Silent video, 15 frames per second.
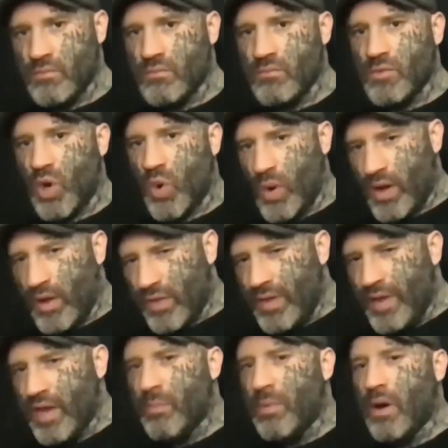Go away and
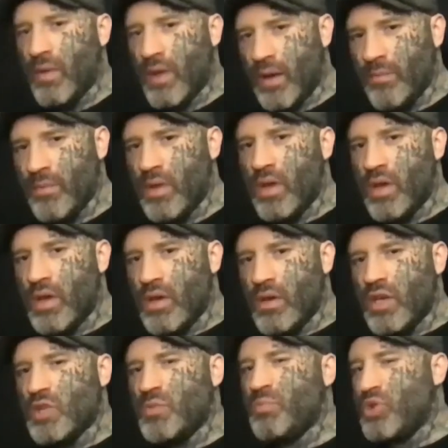think about that.
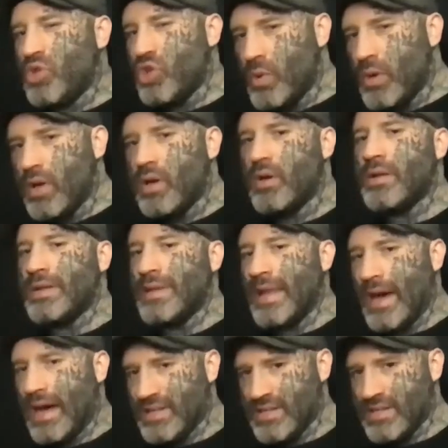It's pure
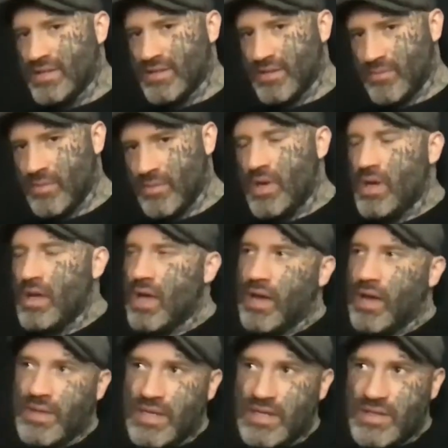narcissism.
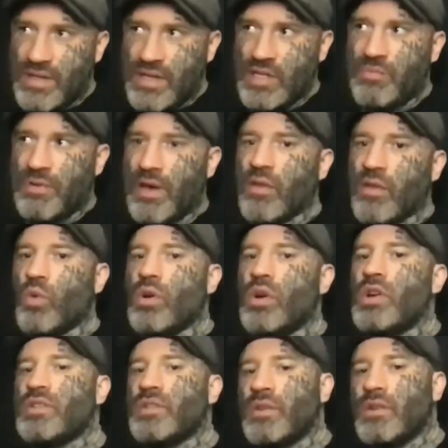And these things bring out the
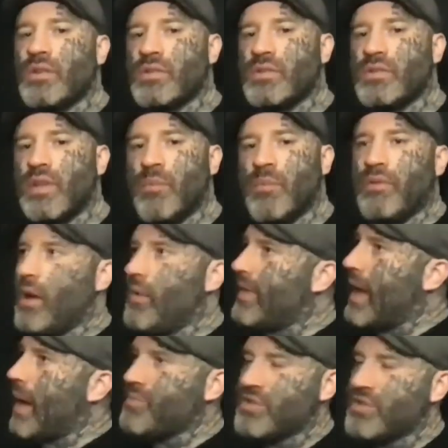worst in us. They bring out the
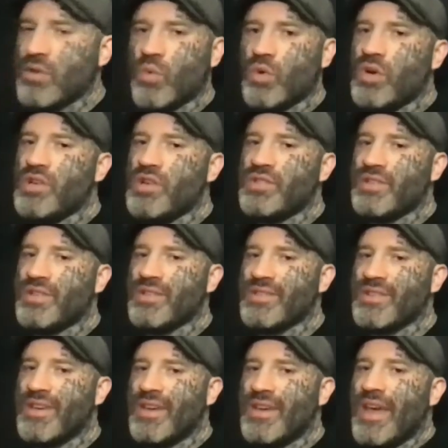absolute worst in us.
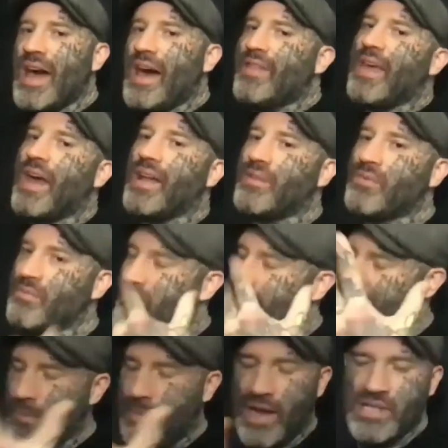And then
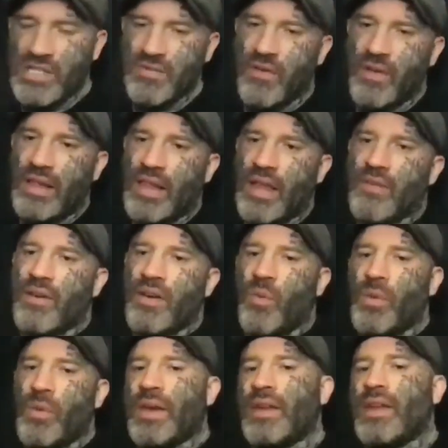our minds are very clever, and
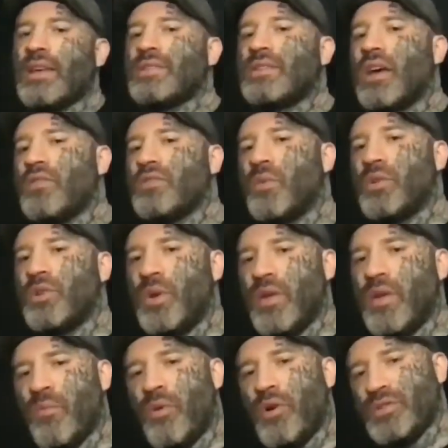we kid ourselves that we're doing it
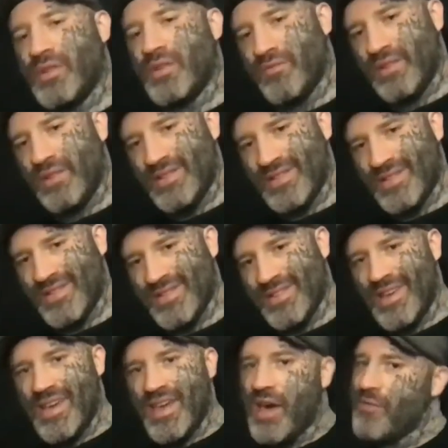for positive reasons
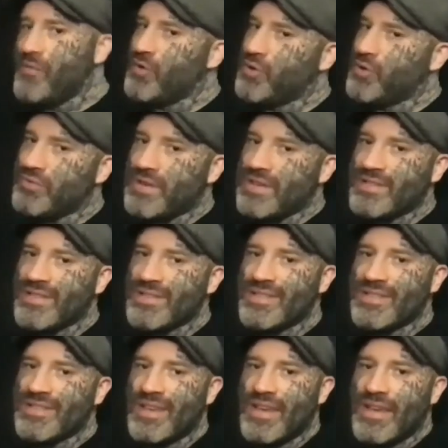and for good
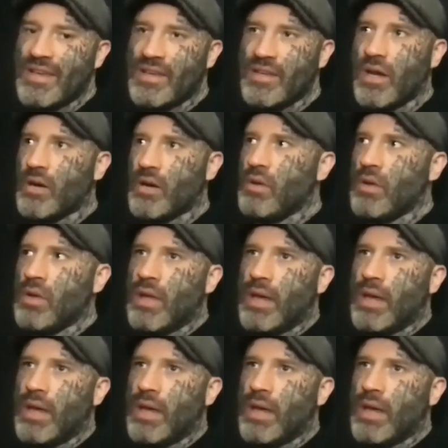reasons, you know.